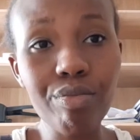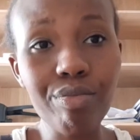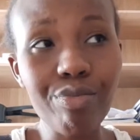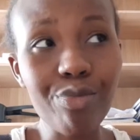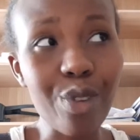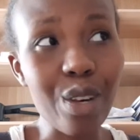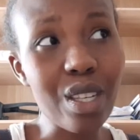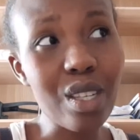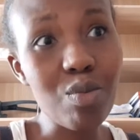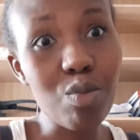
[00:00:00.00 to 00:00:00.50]

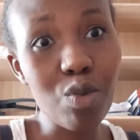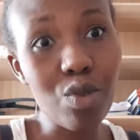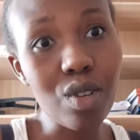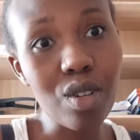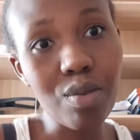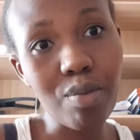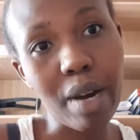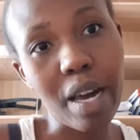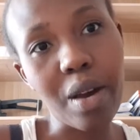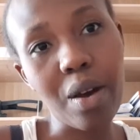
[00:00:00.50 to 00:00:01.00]

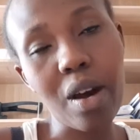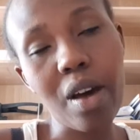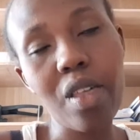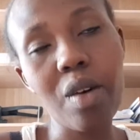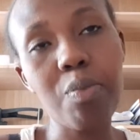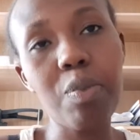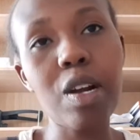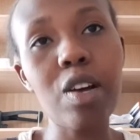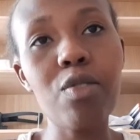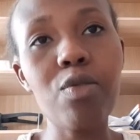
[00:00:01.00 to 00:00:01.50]
Facebook, my other
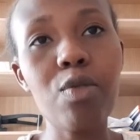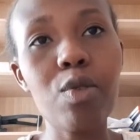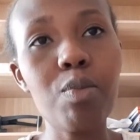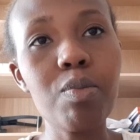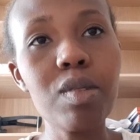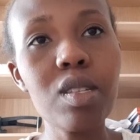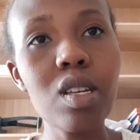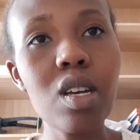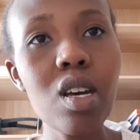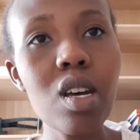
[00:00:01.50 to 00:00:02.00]

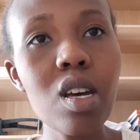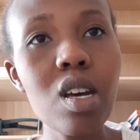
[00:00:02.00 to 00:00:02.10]
platforms.